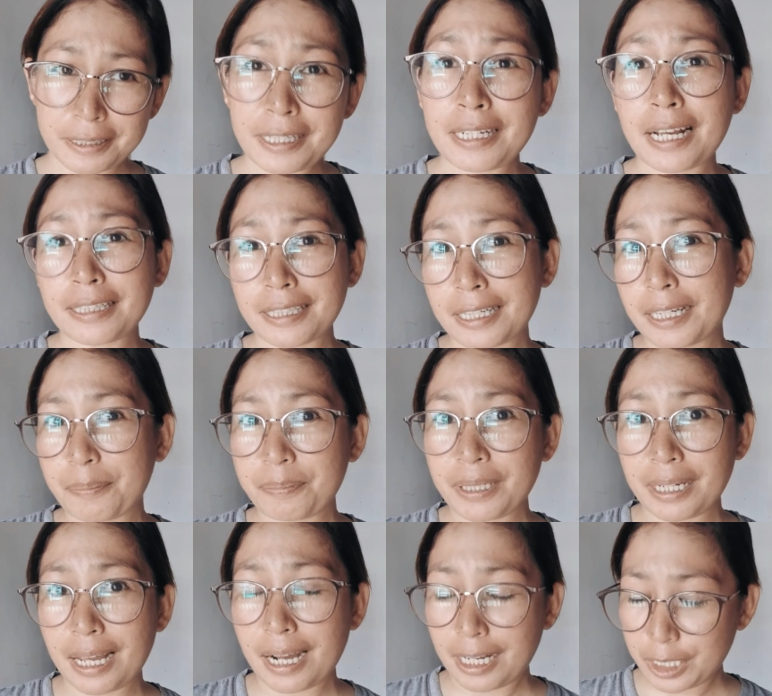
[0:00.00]
tinatanggap
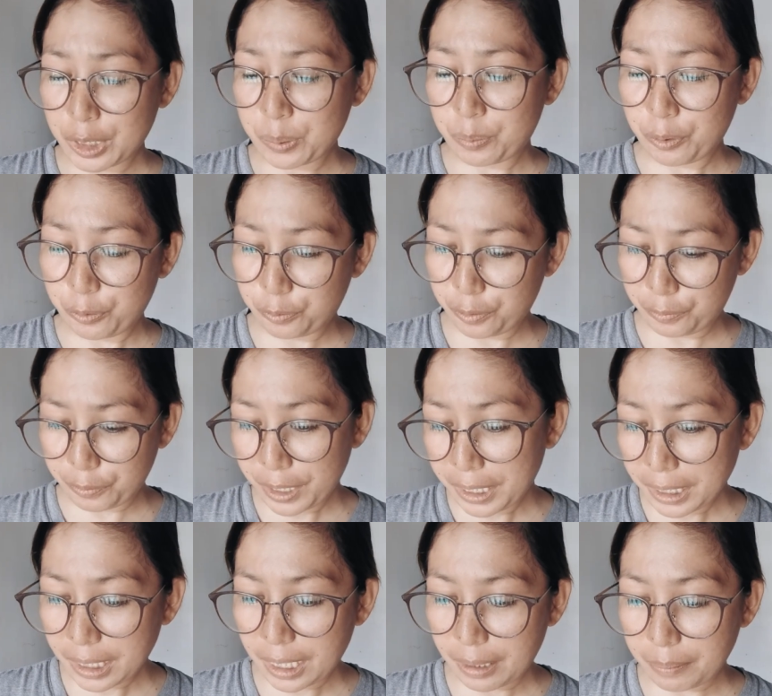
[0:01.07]
nila as proof of
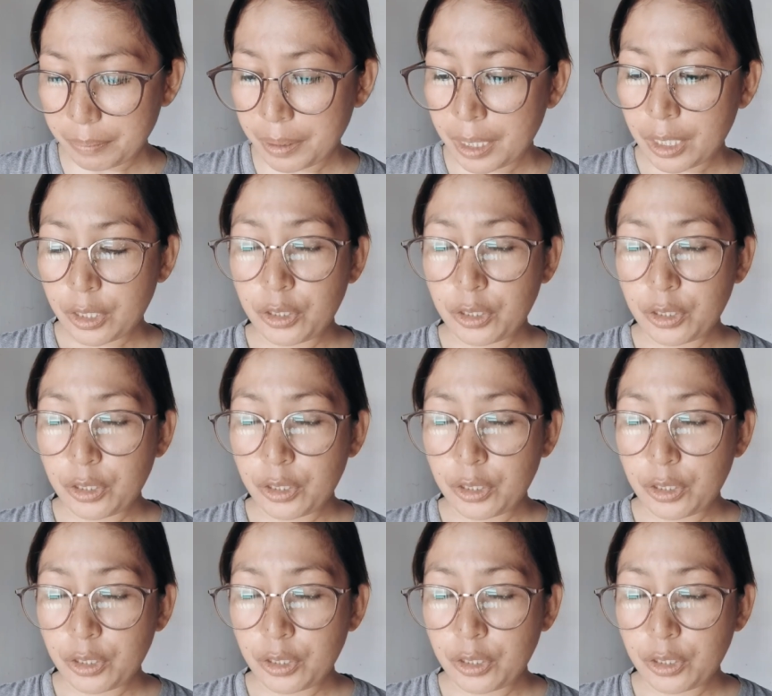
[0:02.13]
income?